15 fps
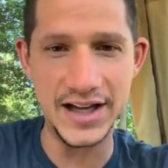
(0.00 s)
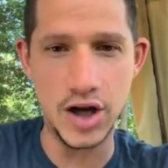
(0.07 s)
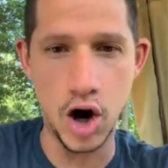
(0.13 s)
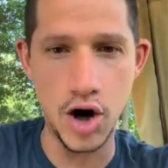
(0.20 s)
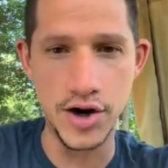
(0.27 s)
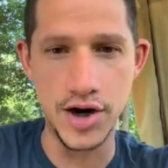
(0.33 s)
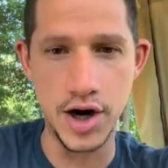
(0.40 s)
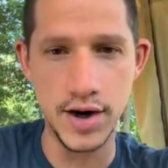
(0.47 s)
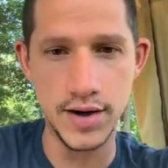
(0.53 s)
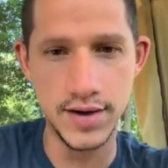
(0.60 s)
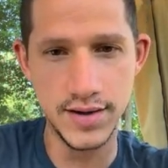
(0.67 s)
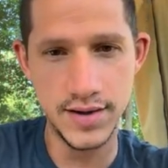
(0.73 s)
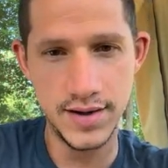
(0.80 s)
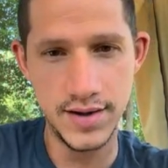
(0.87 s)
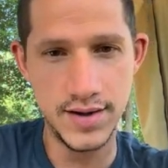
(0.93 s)
Gardner,
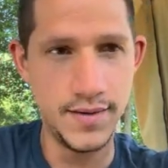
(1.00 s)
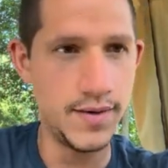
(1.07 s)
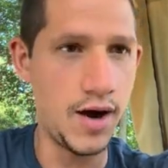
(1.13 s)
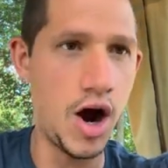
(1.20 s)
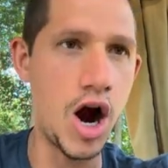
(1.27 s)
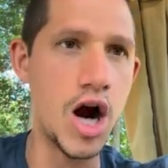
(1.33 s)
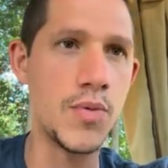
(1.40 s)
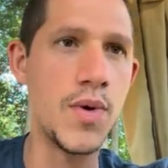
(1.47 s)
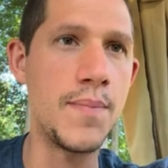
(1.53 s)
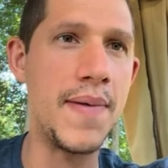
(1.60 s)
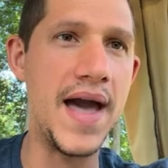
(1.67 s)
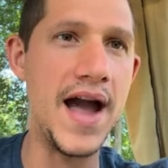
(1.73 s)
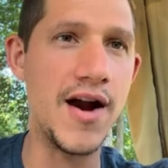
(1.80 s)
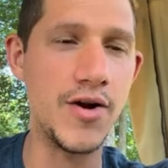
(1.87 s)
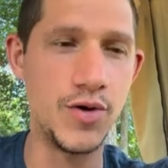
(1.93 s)
Hardwood
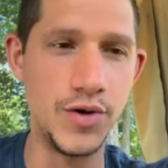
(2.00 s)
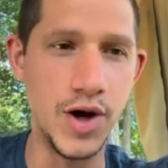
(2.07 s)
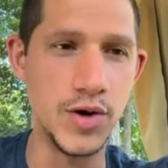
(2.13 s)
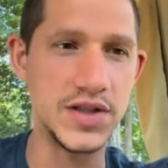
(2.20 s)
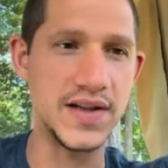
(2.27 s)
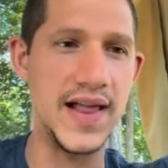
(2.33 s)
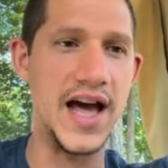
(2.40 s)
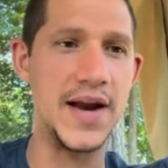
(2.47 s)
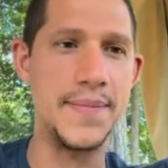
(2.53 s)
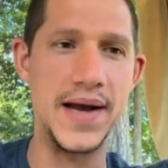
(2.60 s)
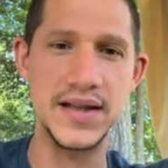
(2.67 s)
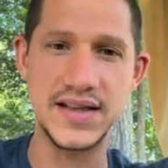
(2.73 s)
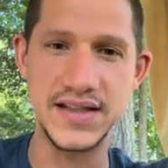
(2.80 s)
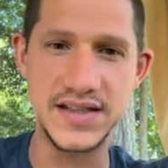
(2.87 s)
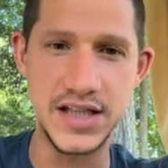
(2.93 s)
Bear, who knows a lot
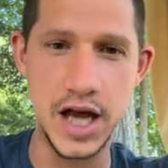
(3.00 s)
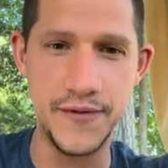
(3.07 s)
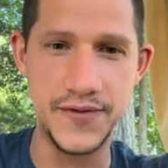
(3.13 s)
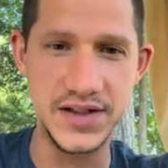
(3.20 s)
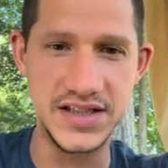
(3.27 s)
about this stuff,